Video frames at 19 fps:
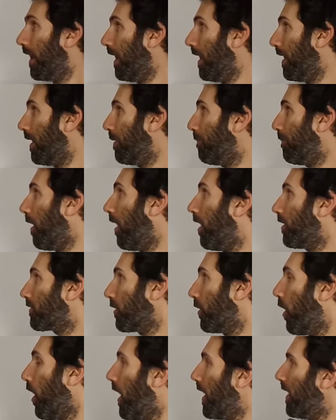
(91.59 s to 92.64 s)
Um,
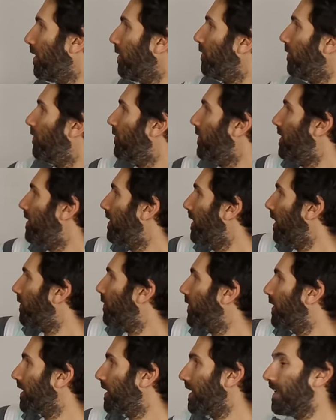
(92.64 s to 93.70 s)
so I am
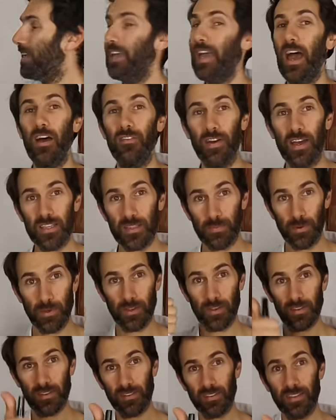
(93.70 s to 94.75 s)
definitely have
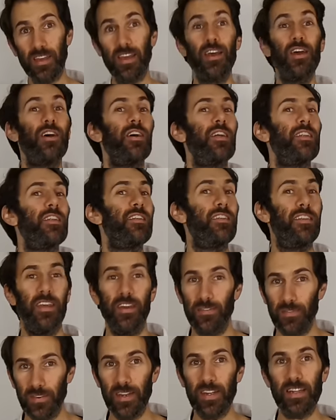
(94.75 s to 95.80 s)
Asperger's,
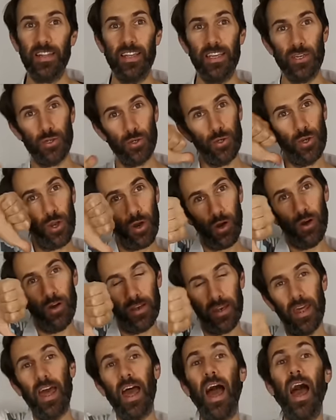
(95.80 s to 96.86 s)
definitely do
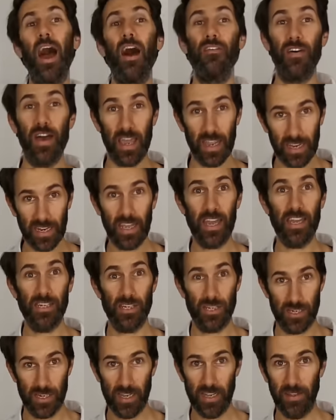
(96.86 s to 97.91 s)
not have
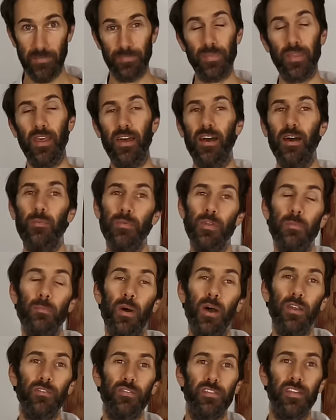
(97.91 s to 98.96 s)
ADHD. Um, you
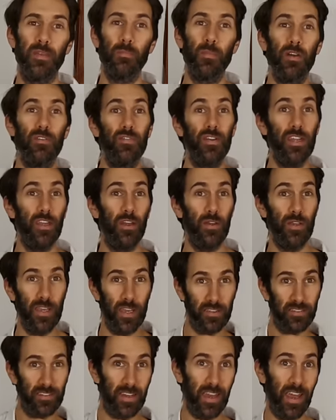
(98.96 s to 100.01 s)
might have seen my video
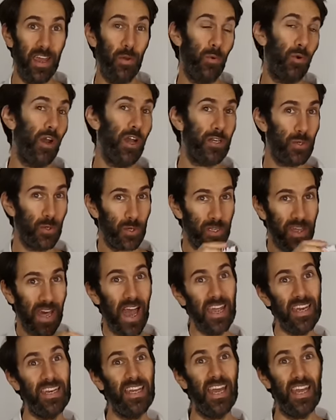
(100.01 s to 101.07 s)
yesterday where I took the
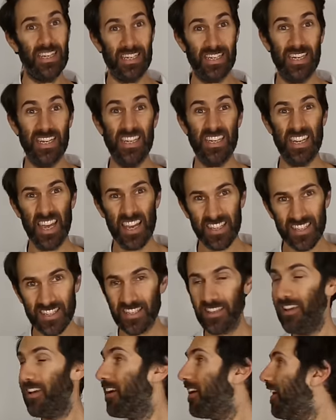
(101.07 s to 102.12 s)
ADHD
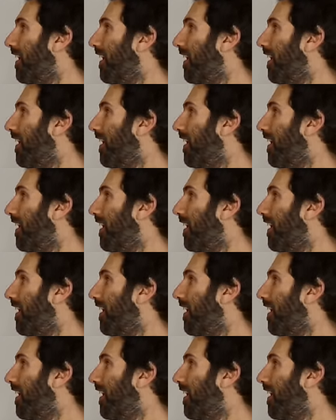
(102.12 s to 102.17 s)
test.